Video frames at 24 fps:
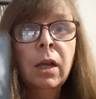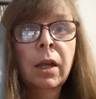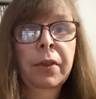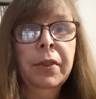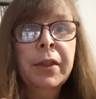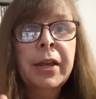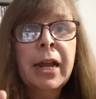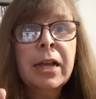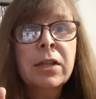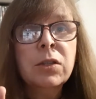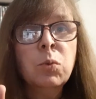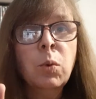The
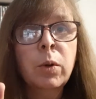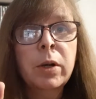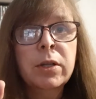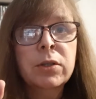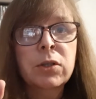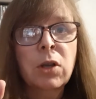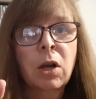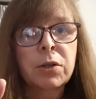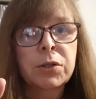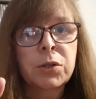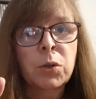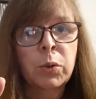next one is
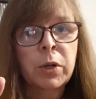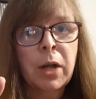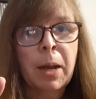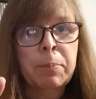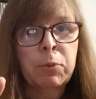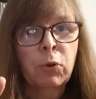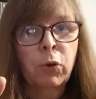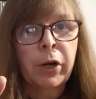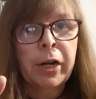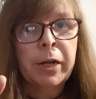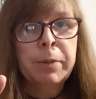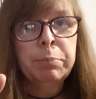also an
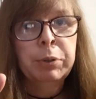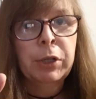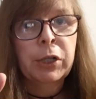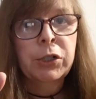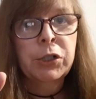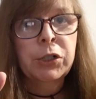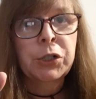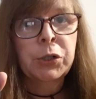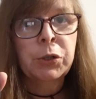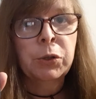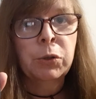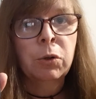upgrade,
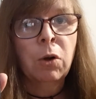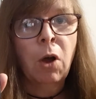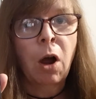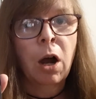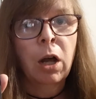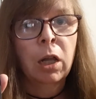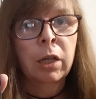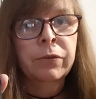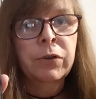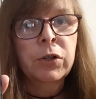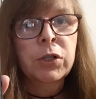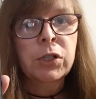Platoon,
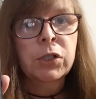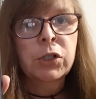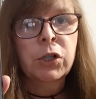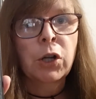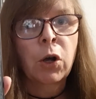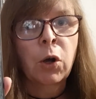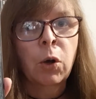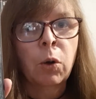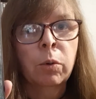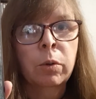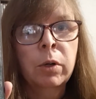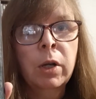Oliver
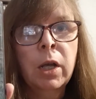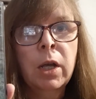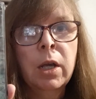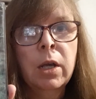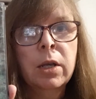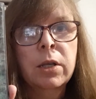Stone,